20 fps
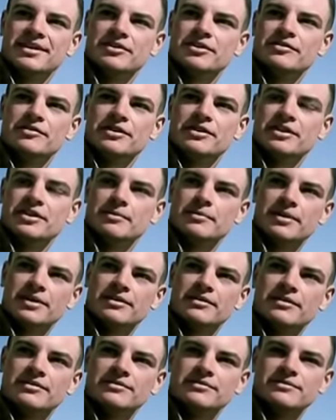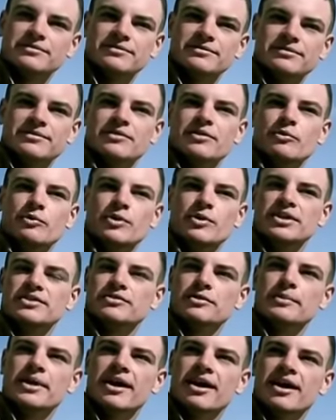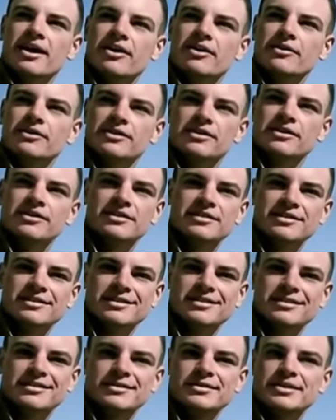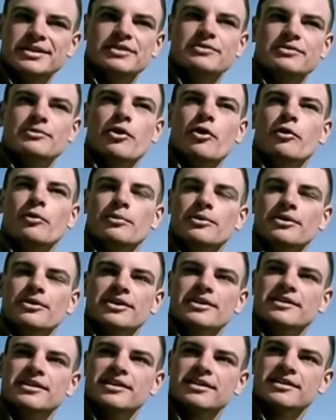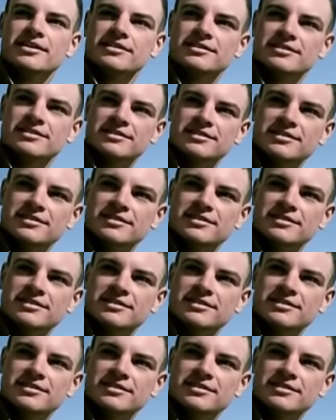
I don't even think about weeks from now or getting home or anything.